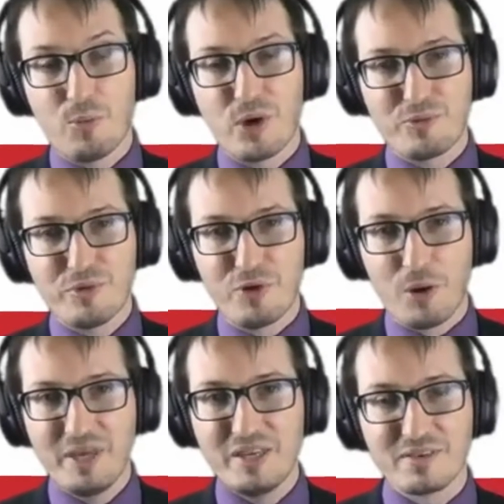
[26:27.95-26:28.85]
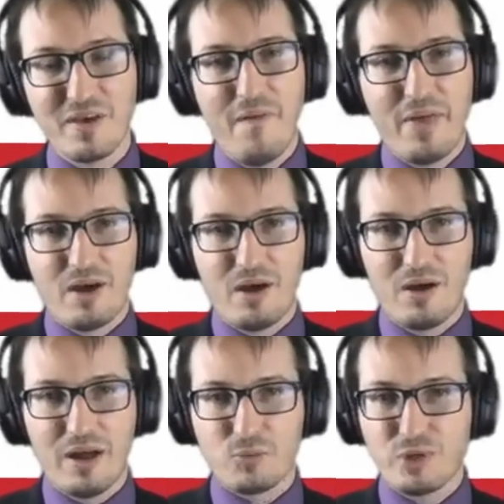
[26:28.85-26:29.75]
what we forbid
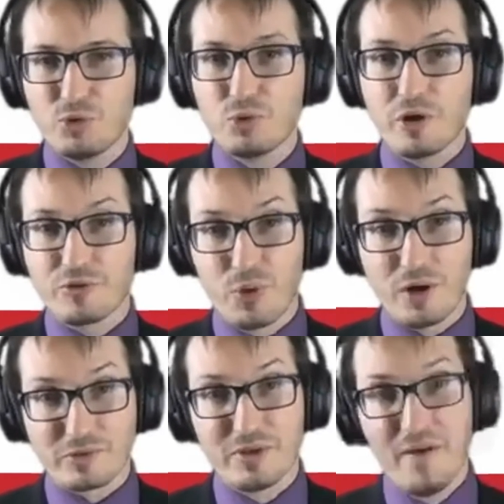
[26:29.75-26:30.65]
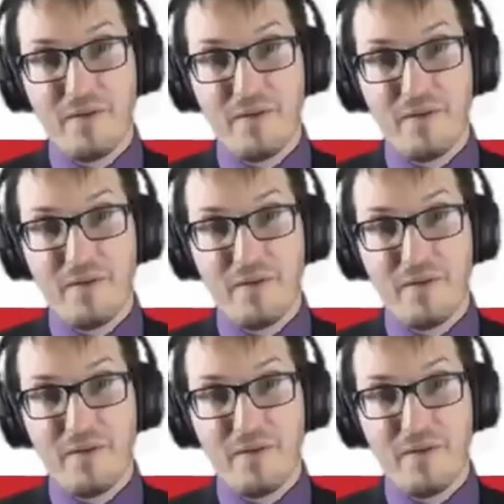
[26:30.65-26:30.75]
and we do not want